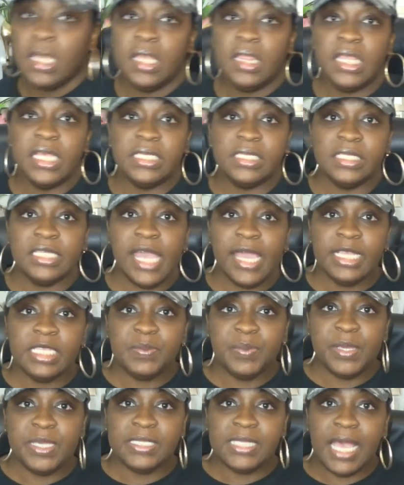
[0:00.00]
this next
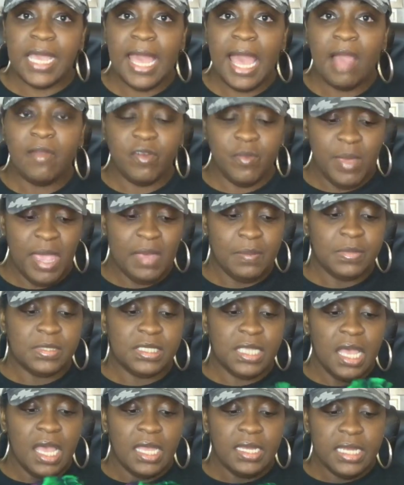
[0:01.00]
piece I got from
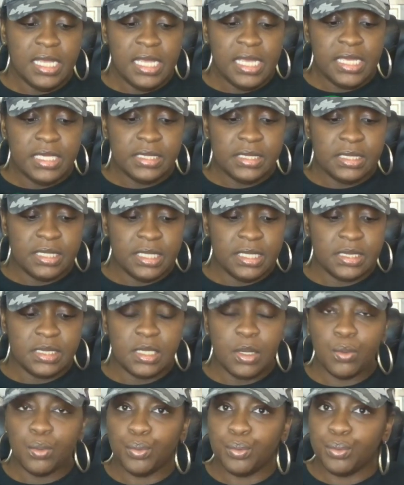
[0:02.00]
Amazon is this
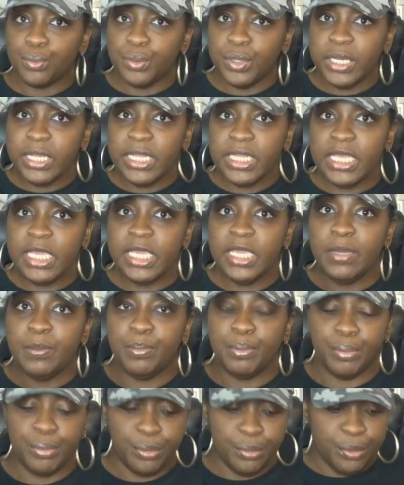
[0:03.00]
really
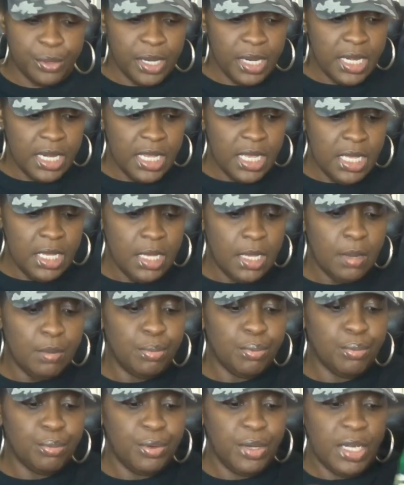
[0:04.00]
pretty,
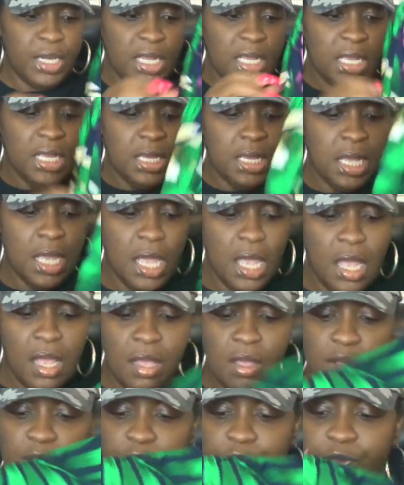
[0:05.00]
pretty
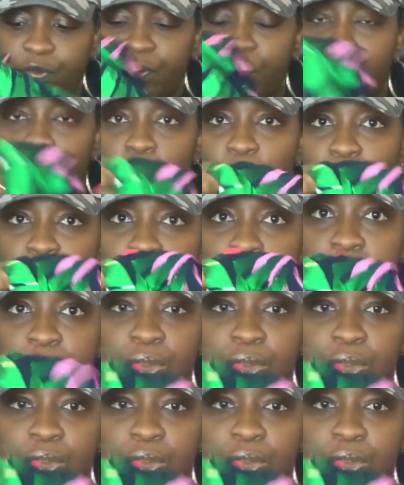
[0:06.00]
floral